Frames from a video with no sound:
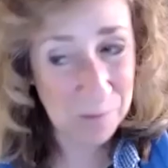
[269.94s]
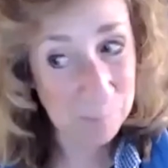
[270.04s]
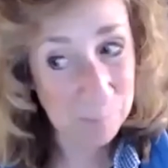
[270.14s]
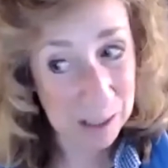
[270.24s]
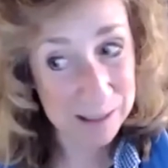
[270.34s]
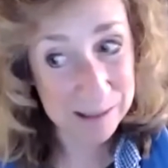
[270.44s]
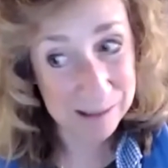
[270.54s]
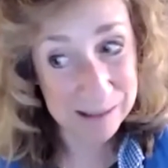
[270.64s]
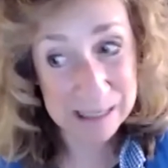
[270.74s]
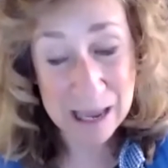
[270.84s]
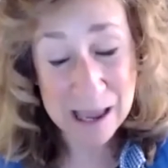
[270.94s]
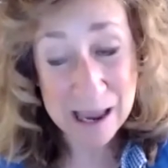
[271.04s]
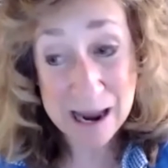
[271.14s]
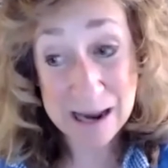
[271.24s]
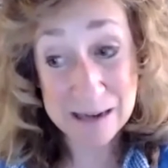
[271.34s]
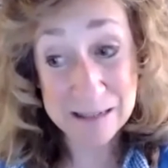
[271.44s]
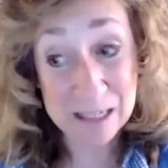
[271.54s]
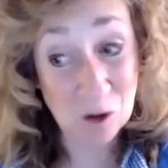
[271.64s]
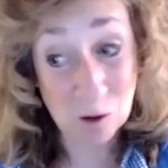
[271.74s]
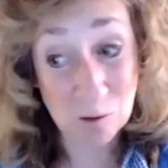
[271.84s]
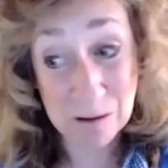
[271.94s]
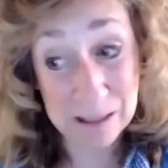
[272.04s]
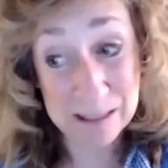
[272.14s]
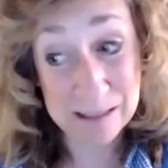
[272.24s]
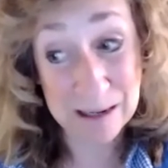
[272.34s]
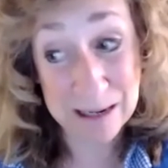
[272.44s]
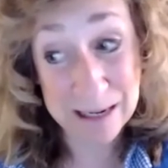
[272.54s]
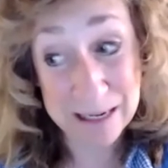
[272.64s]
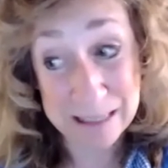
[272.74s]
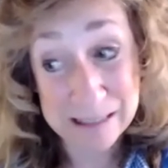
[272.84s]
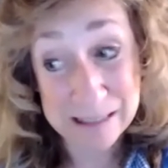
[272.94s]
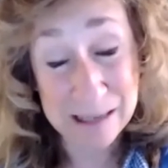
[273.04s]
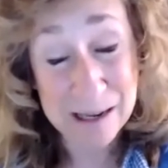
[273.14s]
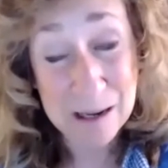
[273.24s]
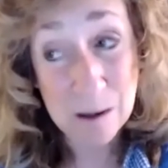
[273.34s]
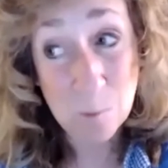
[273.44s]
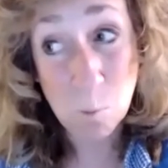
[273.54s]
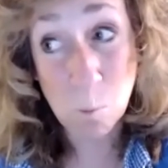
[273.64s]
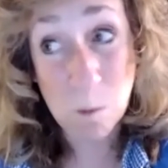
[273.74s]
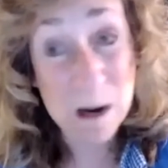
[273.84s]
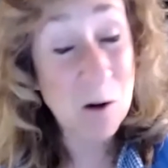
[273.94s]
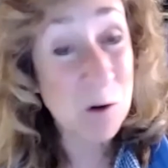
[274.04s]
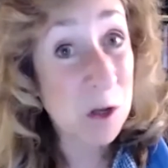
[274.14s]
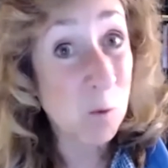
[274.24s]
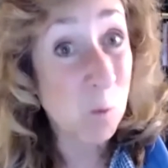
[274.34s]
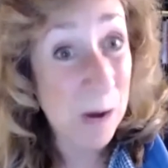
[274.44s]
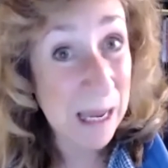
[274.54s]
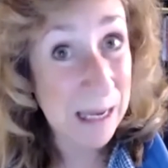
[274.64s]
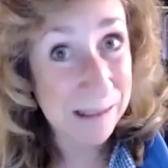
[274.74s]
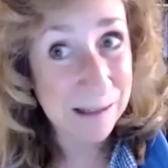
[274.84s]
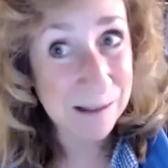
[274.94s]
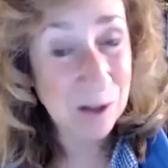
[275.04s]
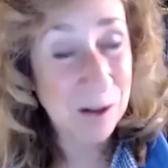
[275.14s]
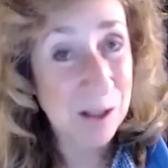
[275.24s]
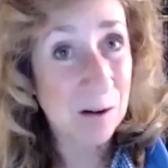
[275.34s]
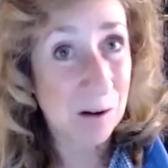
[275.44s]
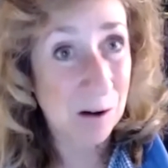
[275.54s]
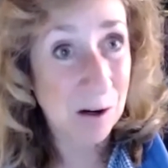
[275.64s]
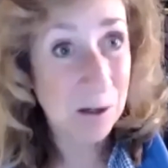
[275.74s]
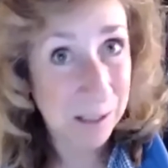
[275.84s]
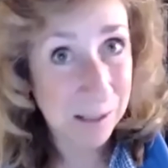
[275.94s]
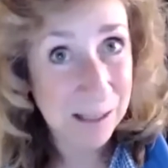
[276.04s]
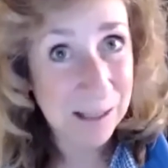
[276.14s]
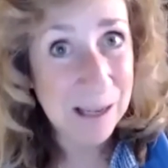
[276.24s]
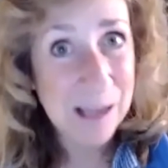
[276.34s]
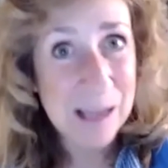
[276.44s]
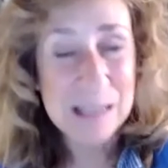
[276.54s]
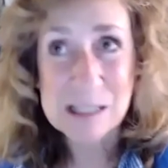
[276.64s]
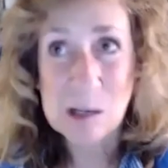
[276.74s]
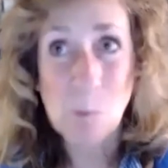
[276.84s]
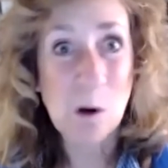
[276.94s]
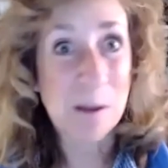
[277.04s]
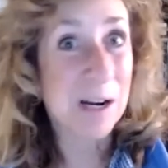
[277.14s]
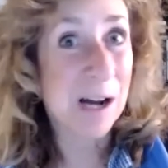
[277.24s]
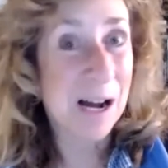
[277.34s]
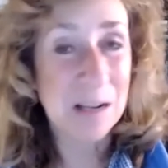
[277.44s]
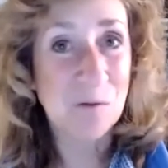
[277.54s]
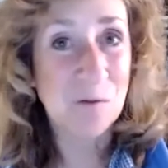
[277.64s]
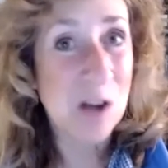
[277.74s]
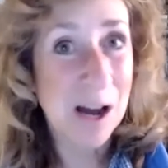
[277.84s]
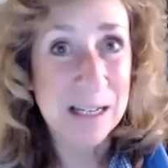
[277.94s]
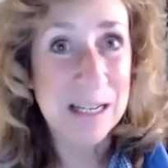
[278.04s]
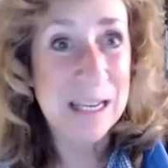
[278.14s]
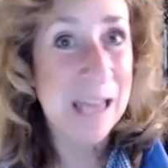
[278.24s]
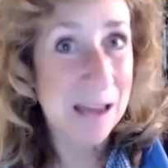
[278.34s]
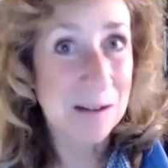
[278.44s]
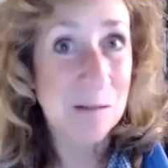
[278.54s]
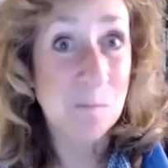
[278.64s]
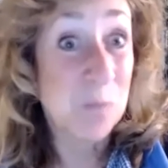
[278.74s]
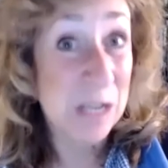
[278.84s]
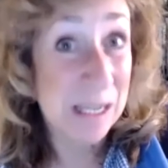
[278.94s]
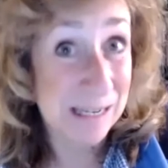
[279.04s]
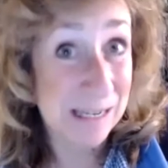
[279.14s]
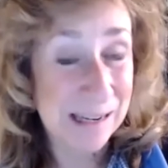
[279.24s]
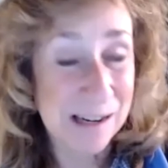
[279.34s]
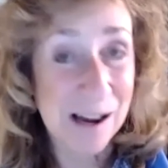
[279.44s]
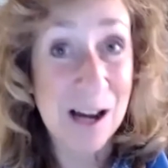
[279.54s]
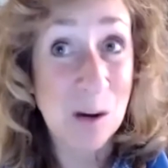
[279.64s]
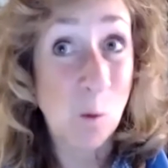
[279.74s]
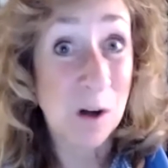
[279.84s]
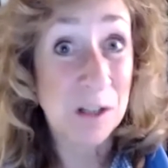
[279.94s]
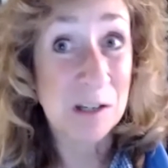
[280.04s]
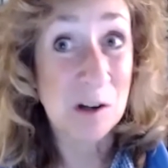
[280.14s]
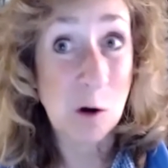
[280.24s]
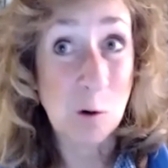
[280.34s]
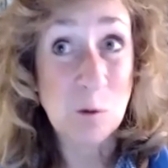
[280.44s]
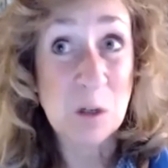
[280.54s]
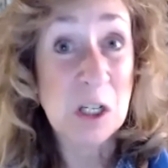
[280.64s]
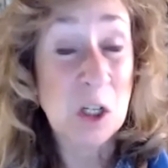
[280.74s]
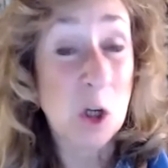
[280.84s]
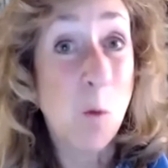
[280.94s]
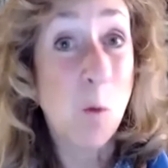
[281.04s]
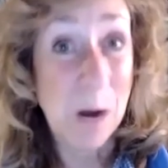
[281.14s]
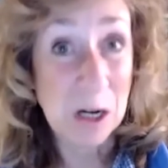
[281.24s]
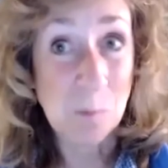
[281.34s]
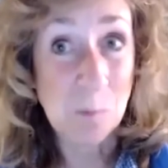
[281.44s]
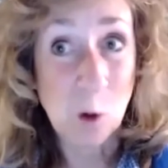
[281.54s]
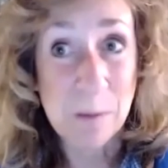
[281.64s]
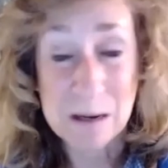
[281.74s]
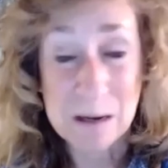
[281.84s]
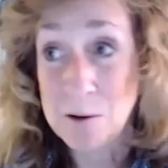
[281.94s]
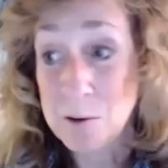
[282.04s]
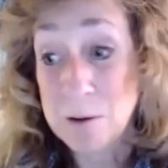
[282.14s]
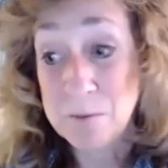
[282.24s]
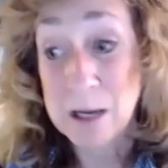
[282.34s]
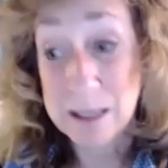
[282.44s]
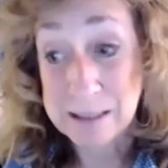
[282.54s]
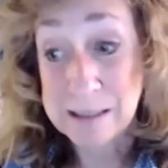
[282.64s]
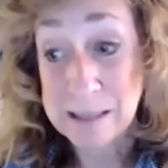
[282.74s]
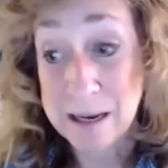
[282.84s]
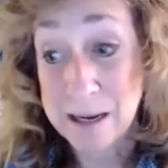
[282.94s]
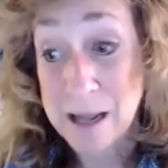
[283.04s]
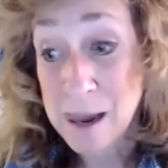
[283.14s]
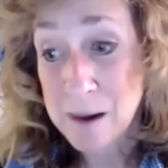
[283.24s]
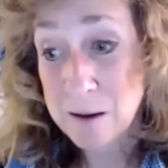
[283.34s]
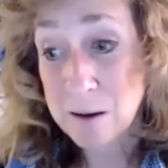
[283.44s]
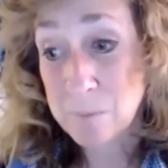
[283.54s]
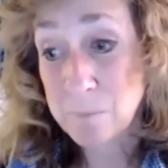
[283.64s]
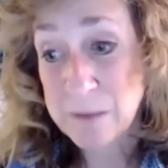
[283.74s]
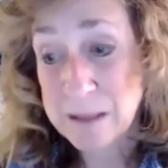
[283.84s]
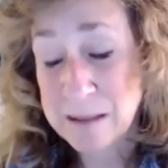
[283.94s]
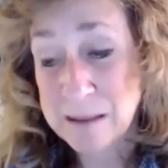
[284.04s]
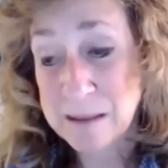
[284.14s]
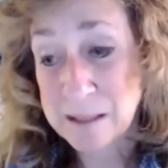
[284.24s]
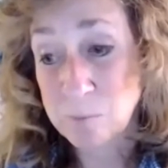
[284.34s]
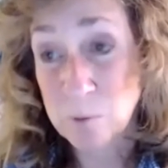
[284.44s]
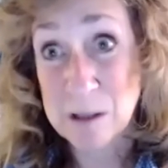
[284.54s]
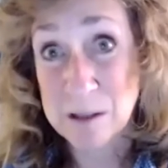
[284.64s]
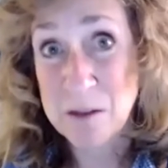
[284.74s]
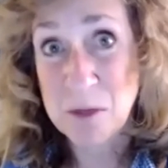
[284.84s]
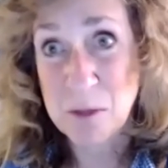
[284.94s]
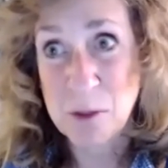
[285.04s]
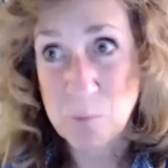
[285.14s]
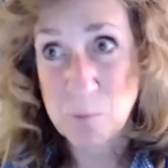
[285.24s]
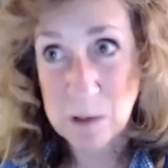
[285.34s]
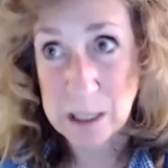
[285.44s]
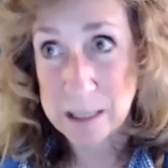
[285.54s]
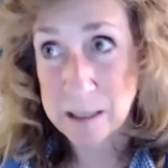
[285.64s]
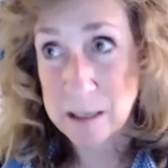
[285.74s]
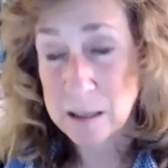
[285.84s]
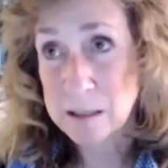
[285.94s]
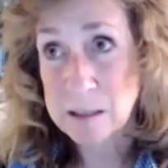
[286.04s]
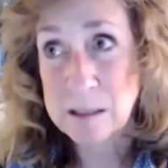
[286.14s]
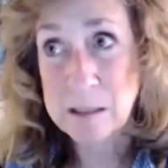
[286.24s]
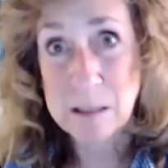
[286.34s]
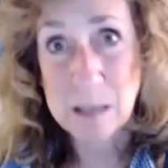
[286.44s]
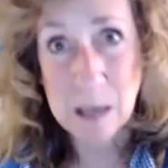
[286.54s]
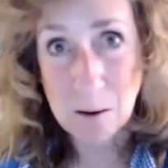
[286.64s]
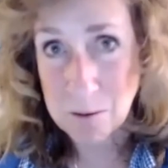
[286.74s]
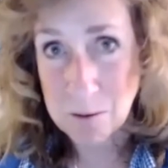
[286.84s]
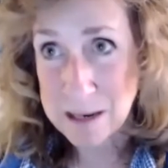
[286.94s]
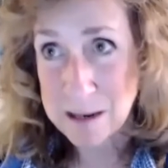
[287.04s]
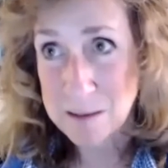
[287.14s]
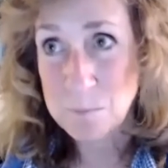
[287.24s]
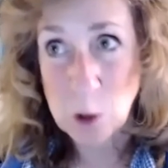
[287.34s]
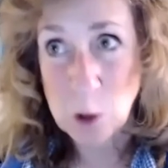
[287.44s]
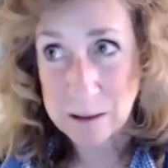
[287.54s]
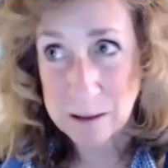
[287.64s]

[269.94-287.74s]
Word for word: places. And in Girl in Ice, where you went to the mm-hmm. Arctic is somewhere mm-hmm. that I have not yet been. And I want to know so much more about it. Although I've got to say, um, this really thrilling, scary book.